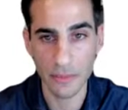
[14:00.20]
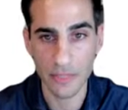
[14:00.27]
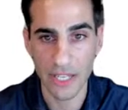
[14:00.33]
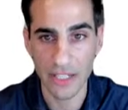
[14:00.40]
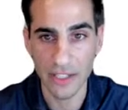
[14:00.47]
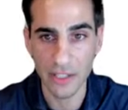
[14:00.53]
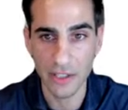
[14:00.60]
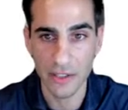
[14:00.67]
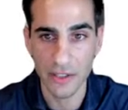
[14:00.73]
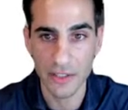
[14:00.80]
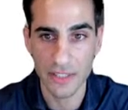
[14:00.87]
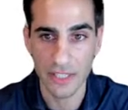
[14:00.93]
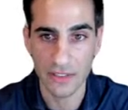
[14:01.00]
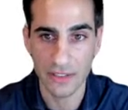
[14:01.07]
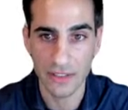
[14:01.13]
line here is
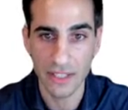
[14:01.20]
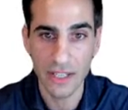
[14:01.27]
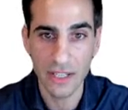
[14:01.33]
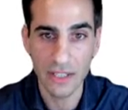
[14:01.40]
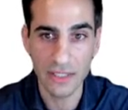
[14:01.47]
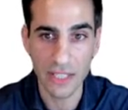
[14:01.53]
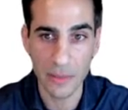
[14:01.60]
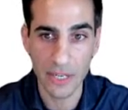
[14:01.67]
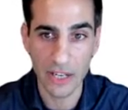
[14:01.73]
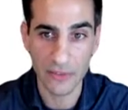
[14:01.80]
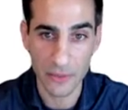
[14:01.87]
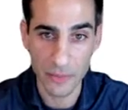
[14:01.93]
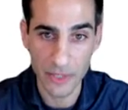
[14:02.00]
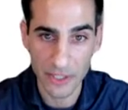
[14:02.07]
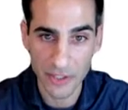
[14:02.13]
that Lyman
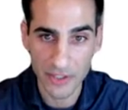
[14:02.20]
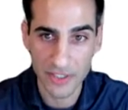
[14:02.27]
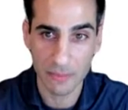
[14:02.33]
Alpha emitters,